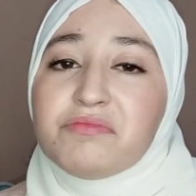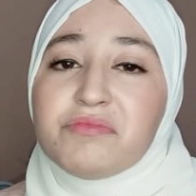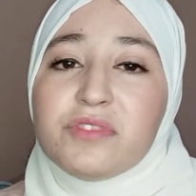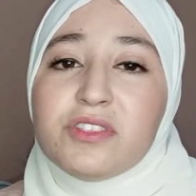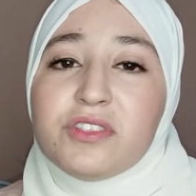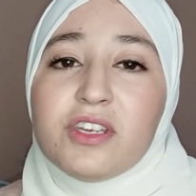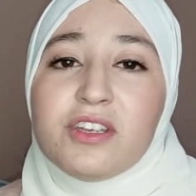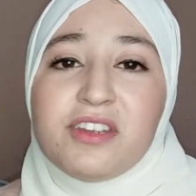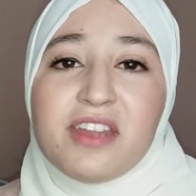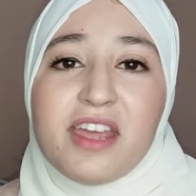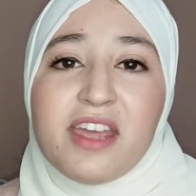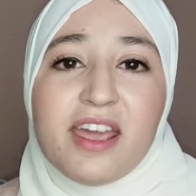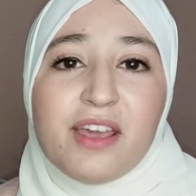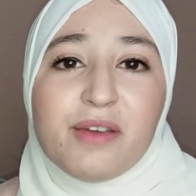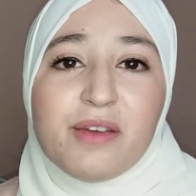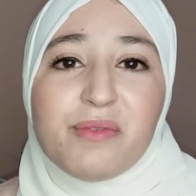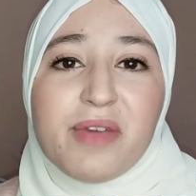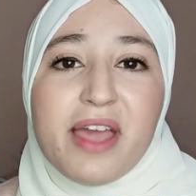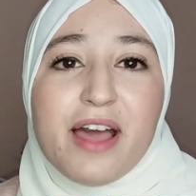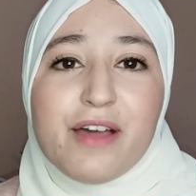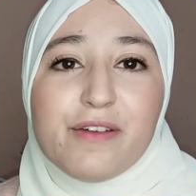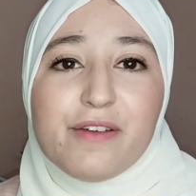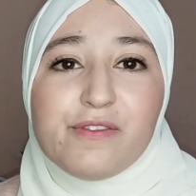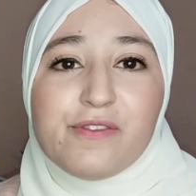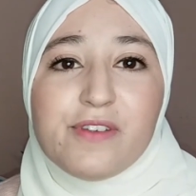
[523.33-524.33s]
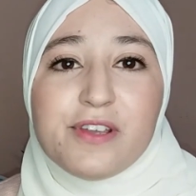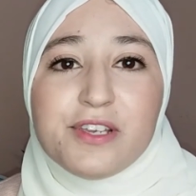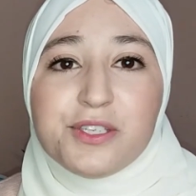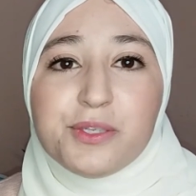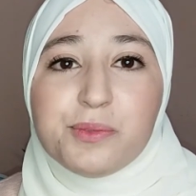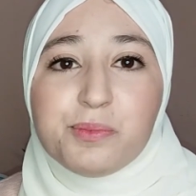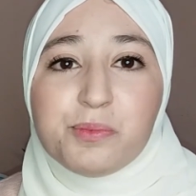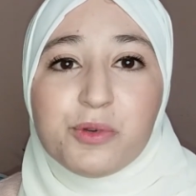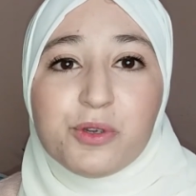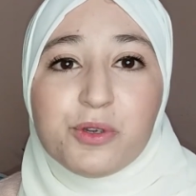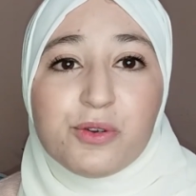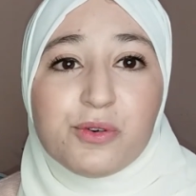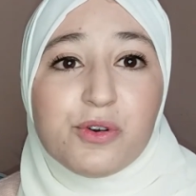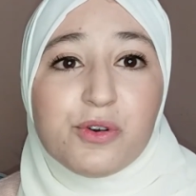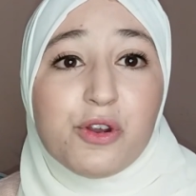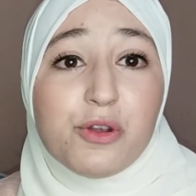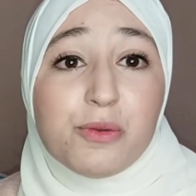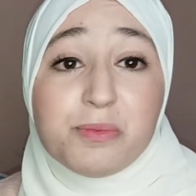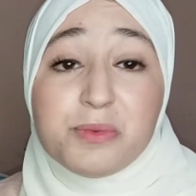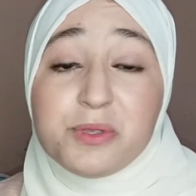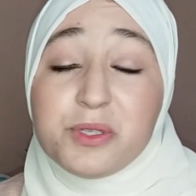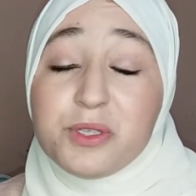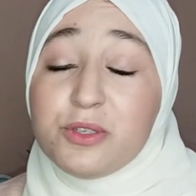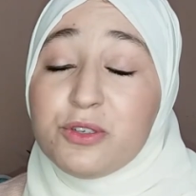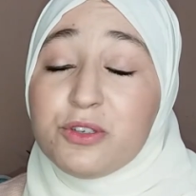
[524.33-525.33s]
Today we have Facebook
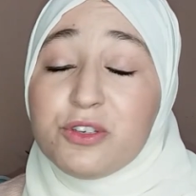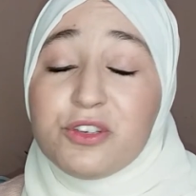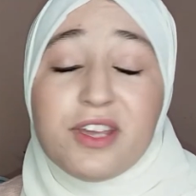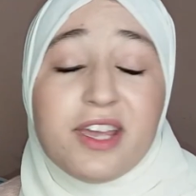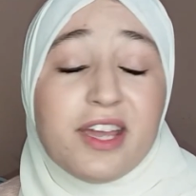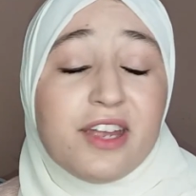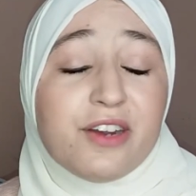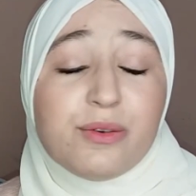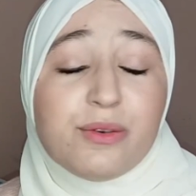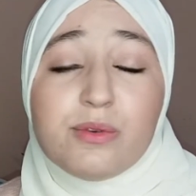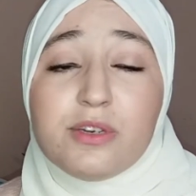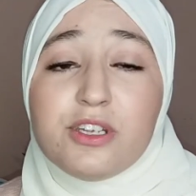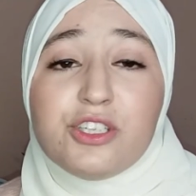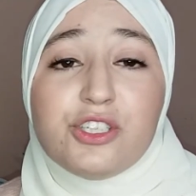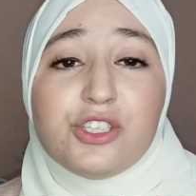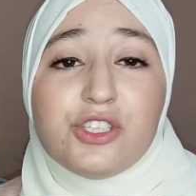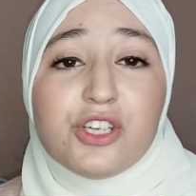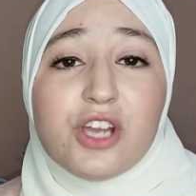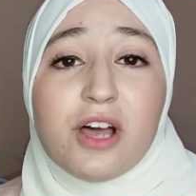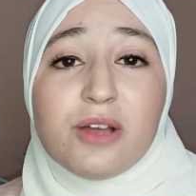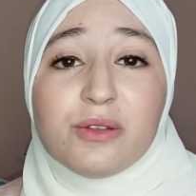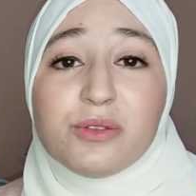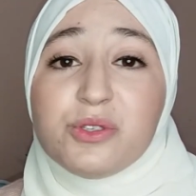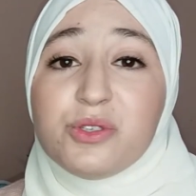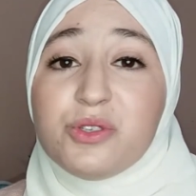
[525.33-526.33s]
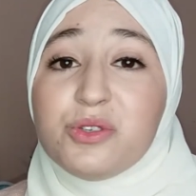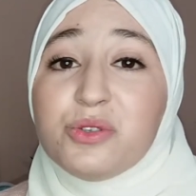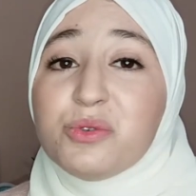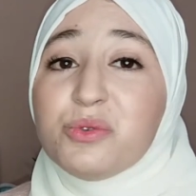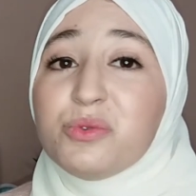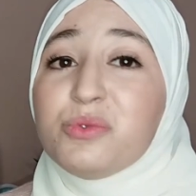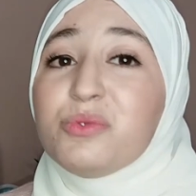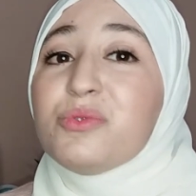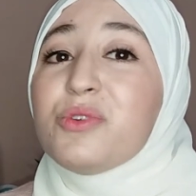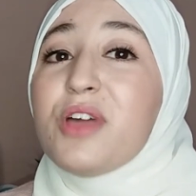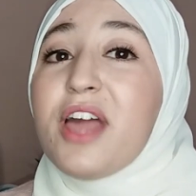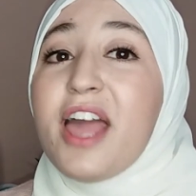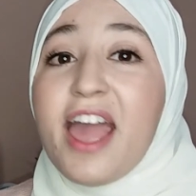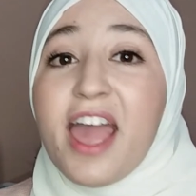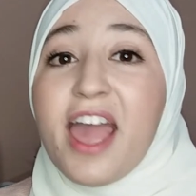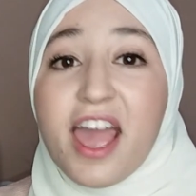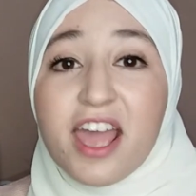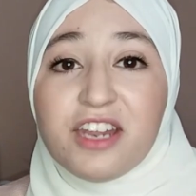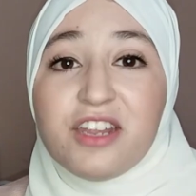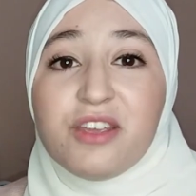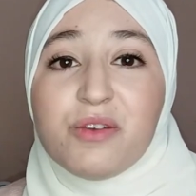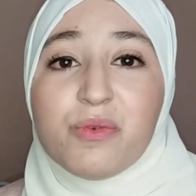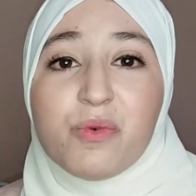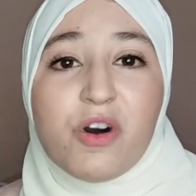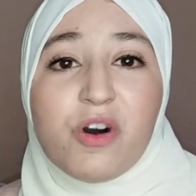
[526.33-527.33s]
groups. You can reach out to
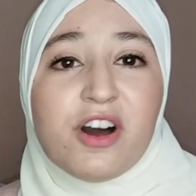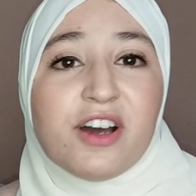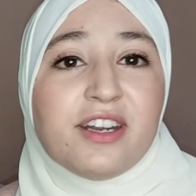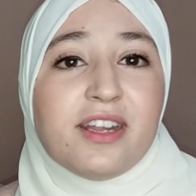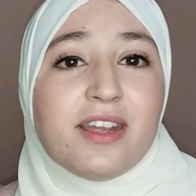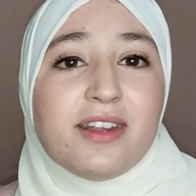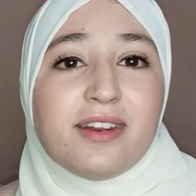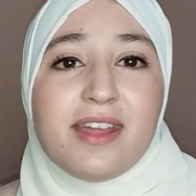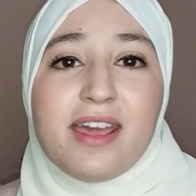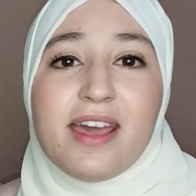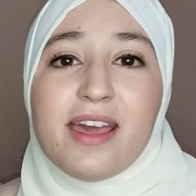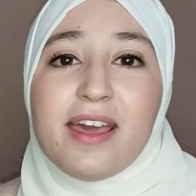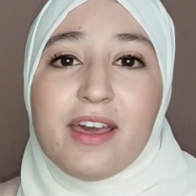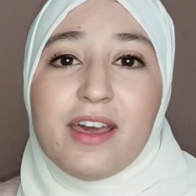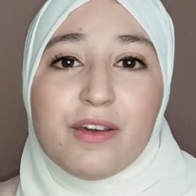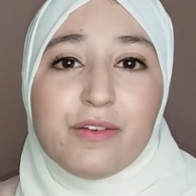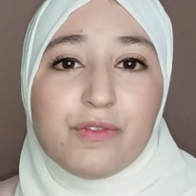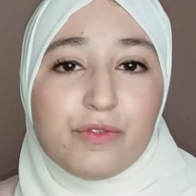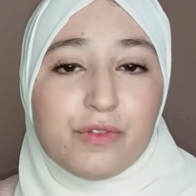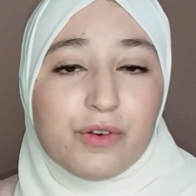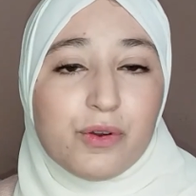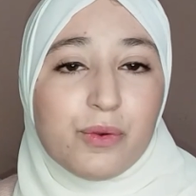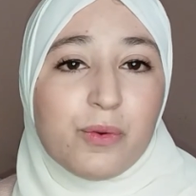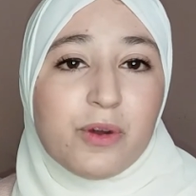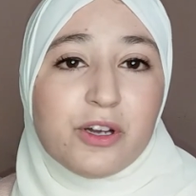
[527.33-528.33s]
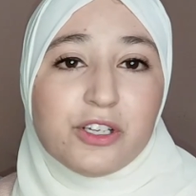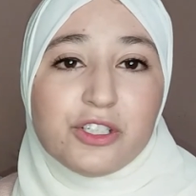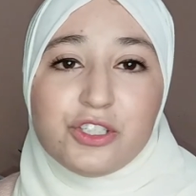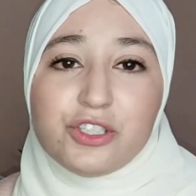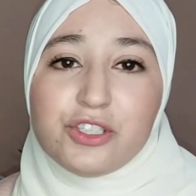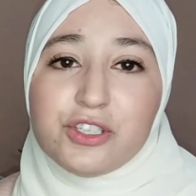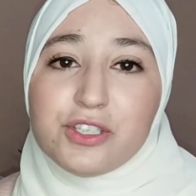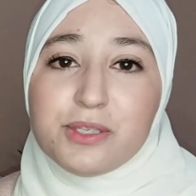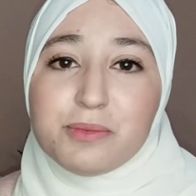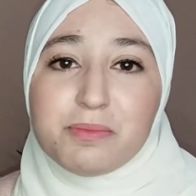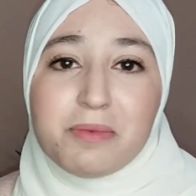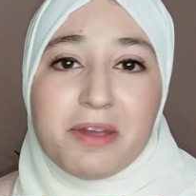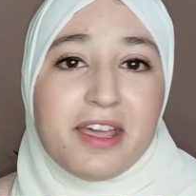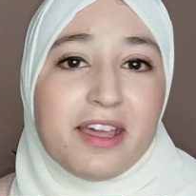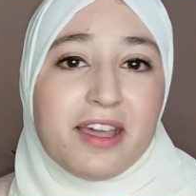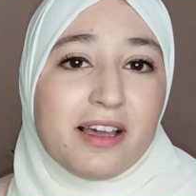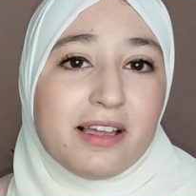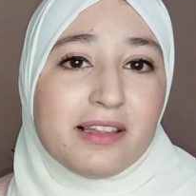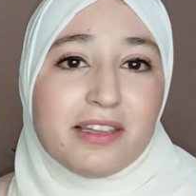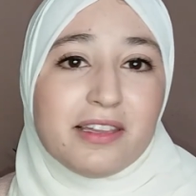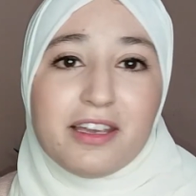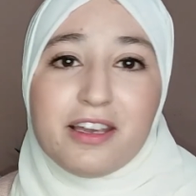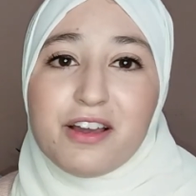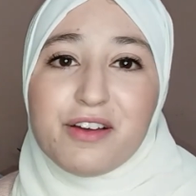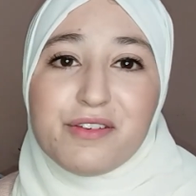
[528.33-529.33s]
anyone and everyone just by a
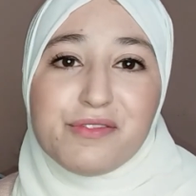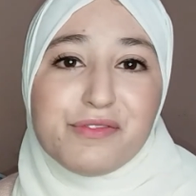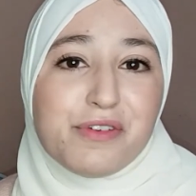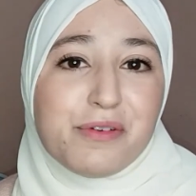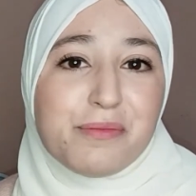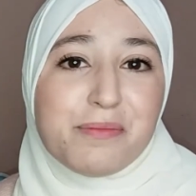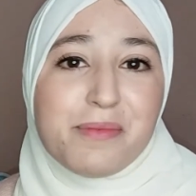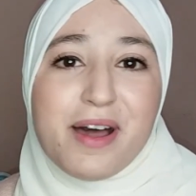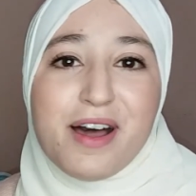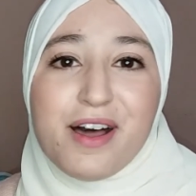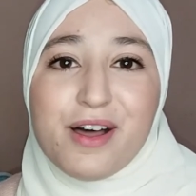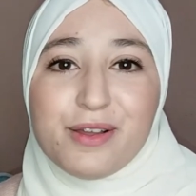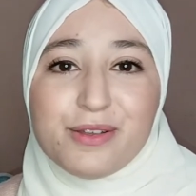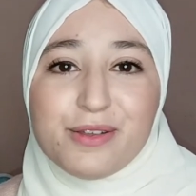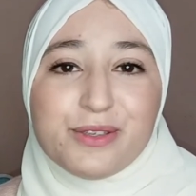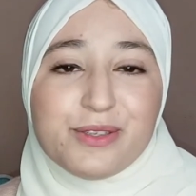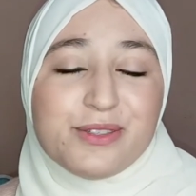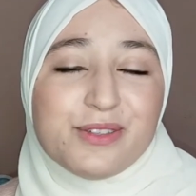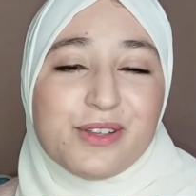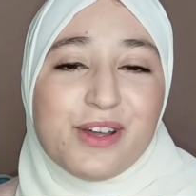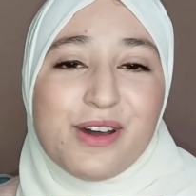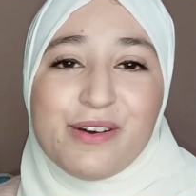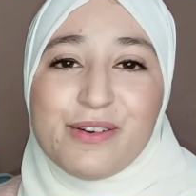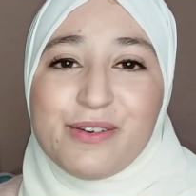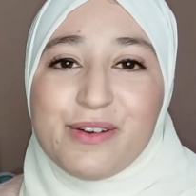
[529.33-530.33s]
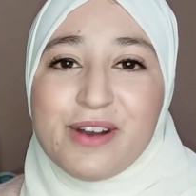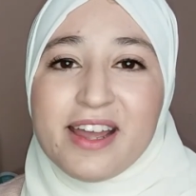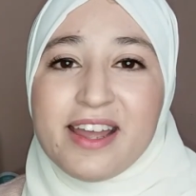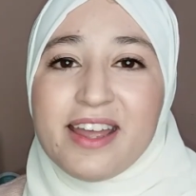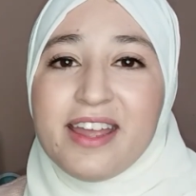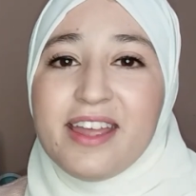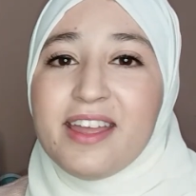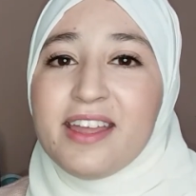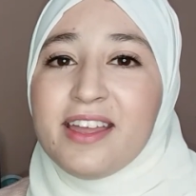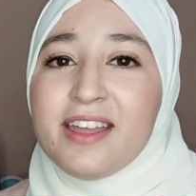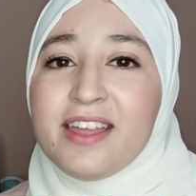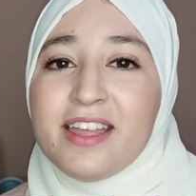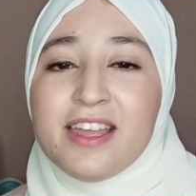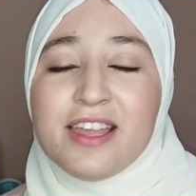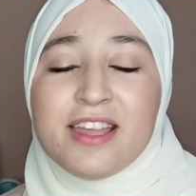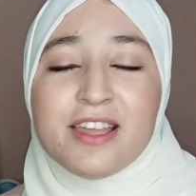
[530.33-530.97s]
click of a mouse, alright?